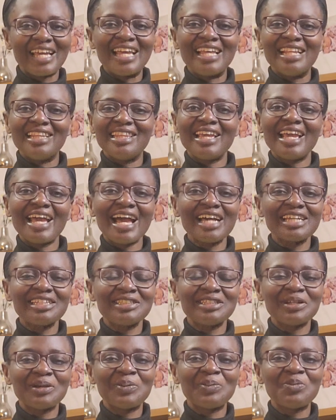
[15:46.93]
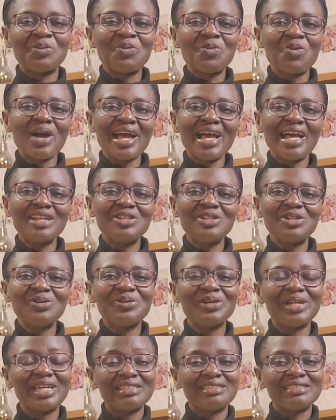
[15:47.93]
and they asked him, where do you
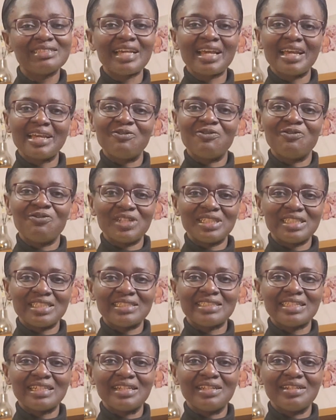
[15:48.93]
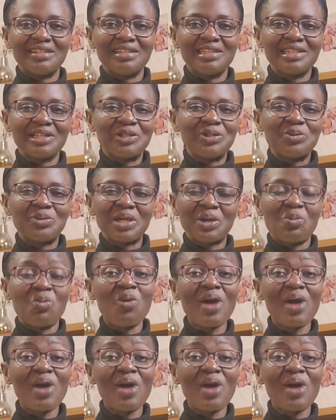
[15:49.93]
intend visiting in the UK?